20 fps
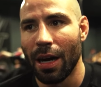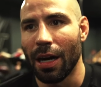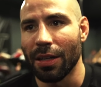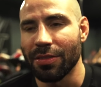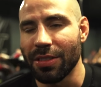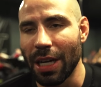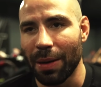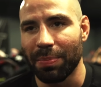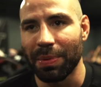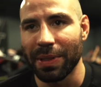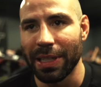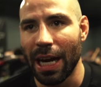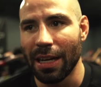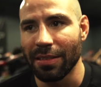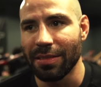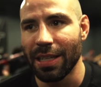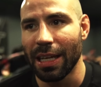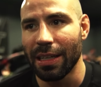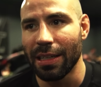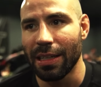on top of
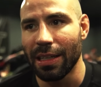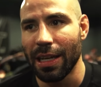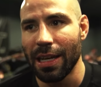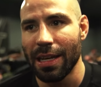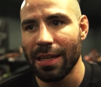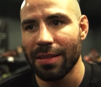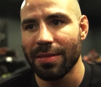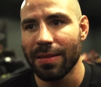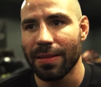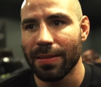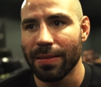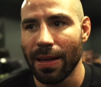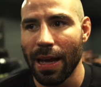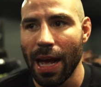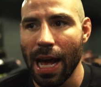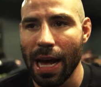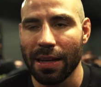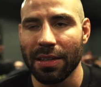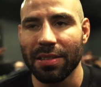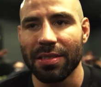not taking hits,
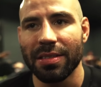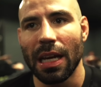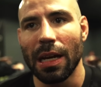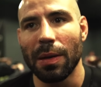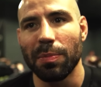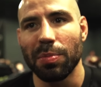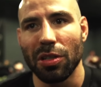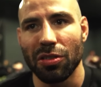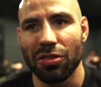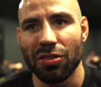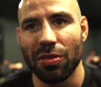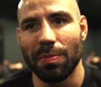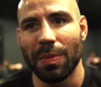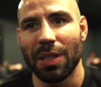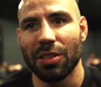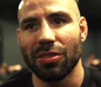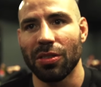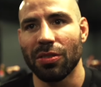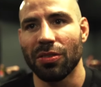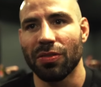how to set up your
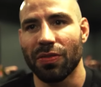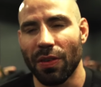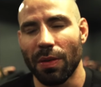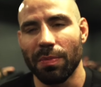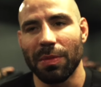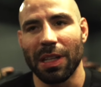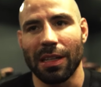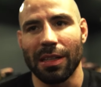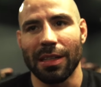submissions from the